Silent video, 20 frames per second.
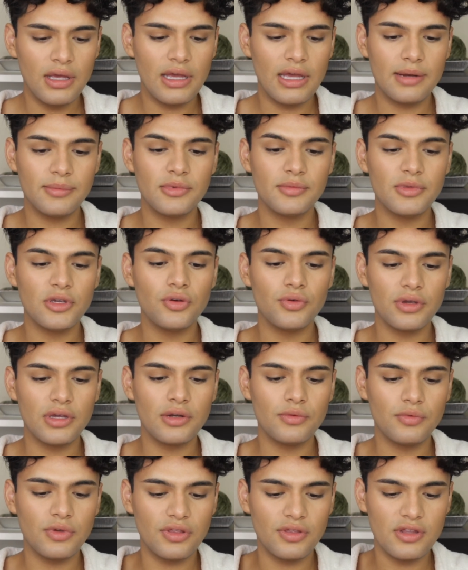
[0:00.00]
I'm gonna be going
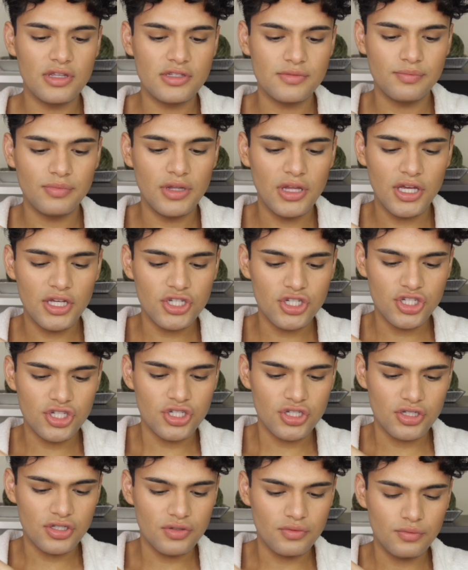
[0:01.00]
in with this
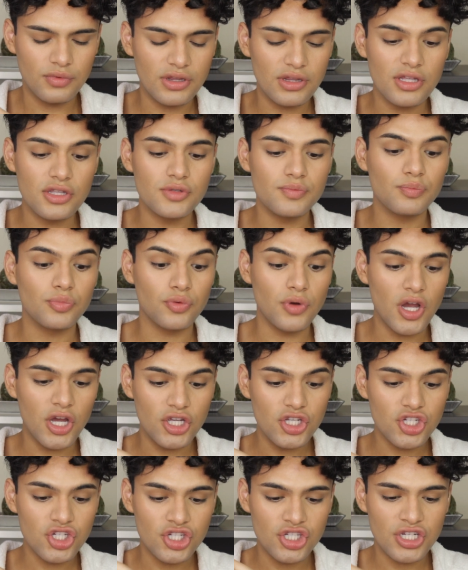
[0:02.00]
brush,
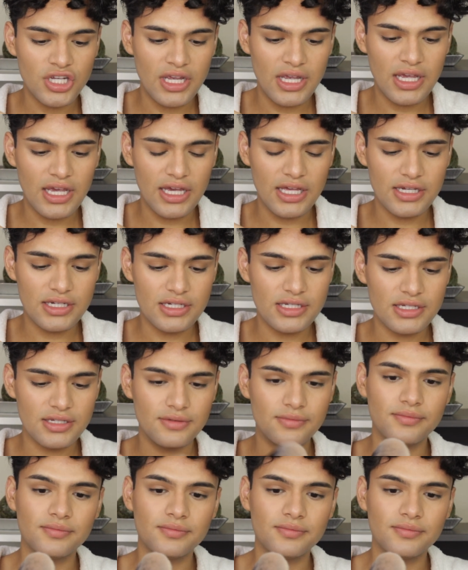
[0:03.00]
and